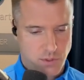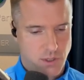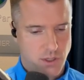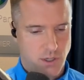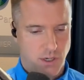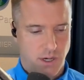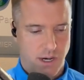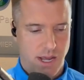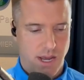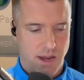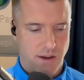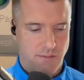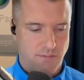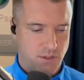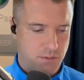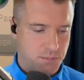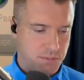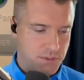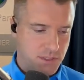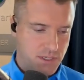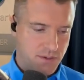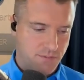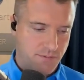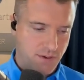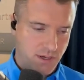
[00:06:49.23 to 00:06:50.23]
You're going to have
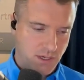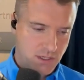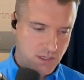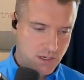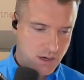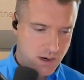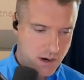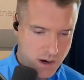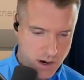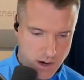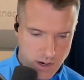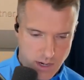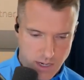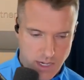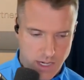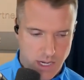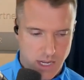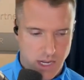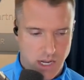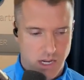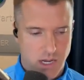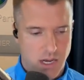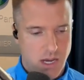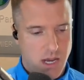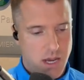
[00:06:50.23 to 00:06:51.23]
specific
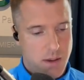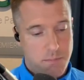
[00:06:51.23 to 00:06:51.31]
targeting,